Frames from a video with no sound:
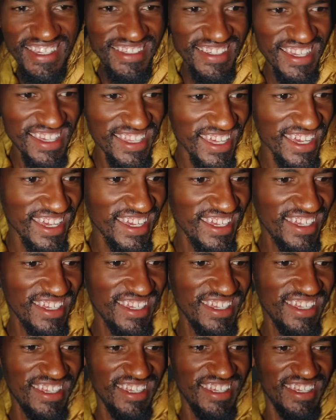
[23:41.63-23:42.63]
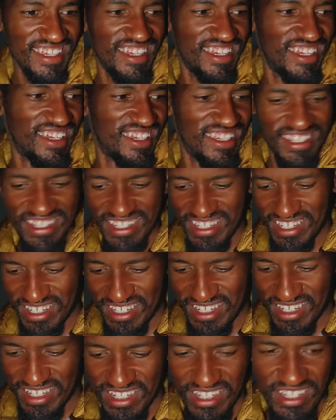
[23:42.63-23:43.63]
say that. You're getting all this
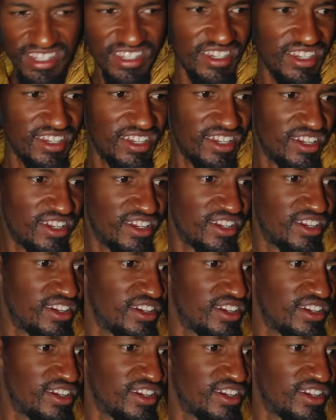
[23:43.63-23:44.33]
together in your tent